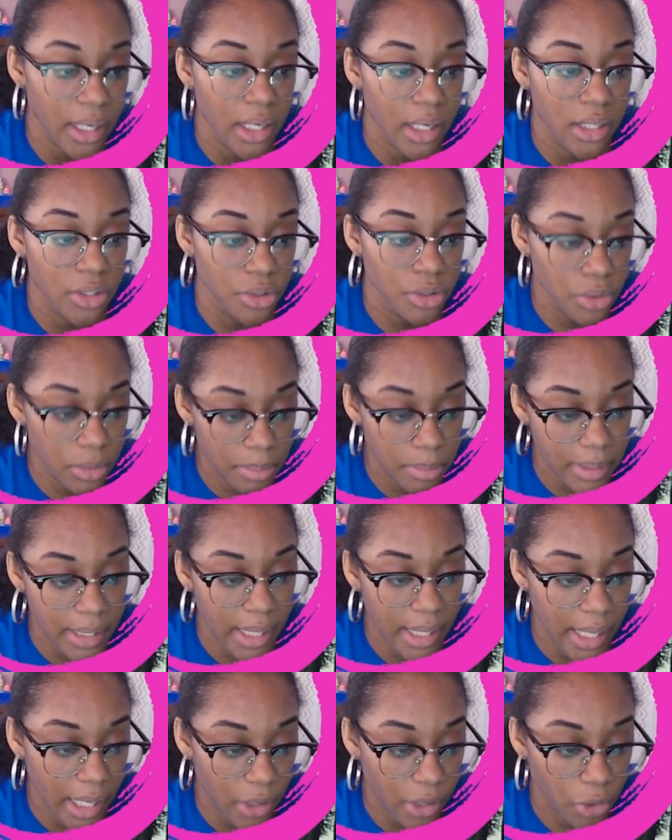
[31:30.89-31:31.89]
You would be
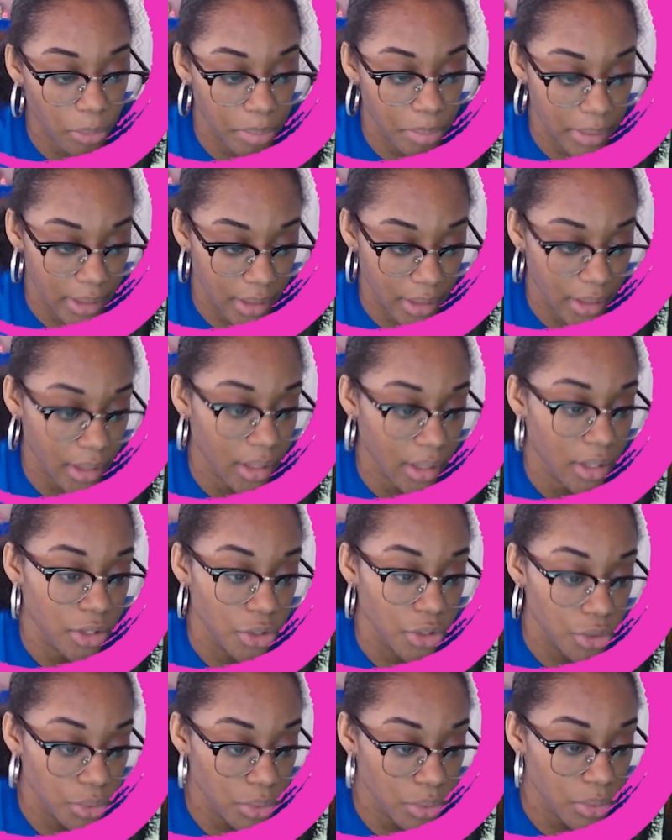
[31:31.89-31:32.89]
A or B.
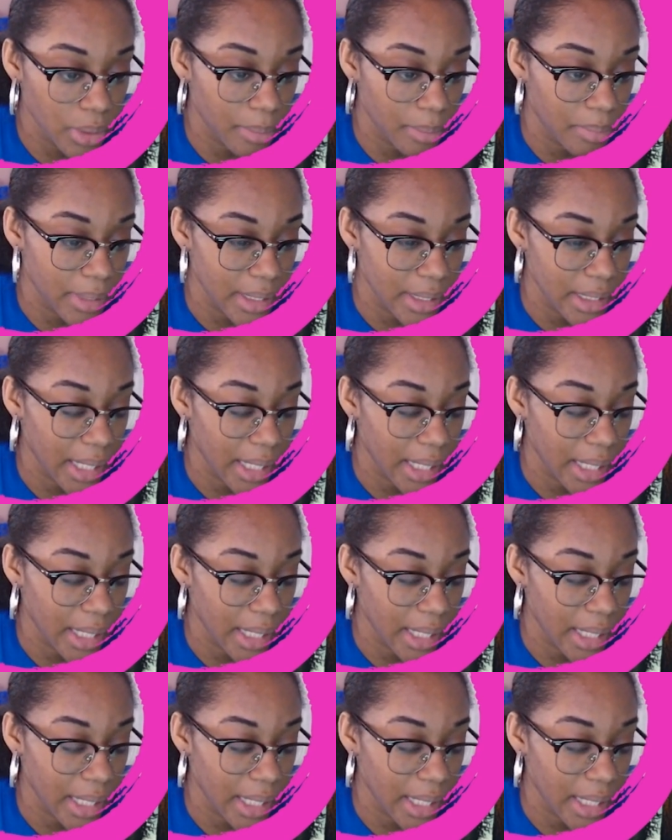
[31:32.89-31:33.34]
You would be.